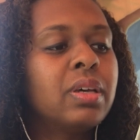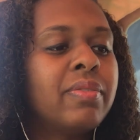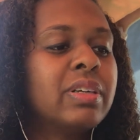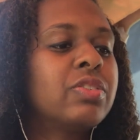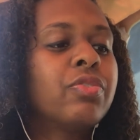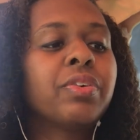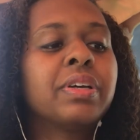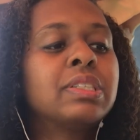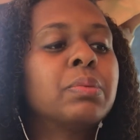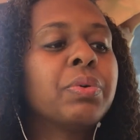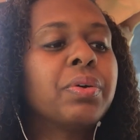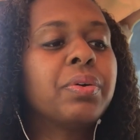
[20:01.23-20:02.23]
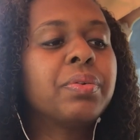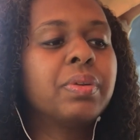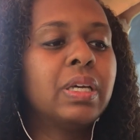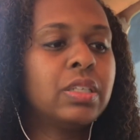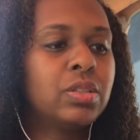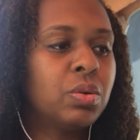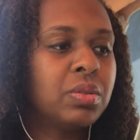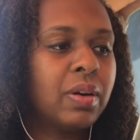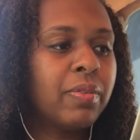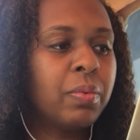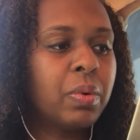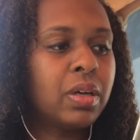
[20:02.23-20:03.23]
live as free as a bird, he told
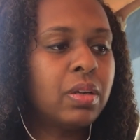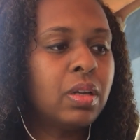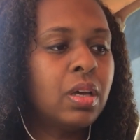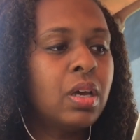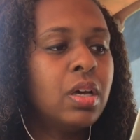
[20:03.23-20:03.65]
everyone.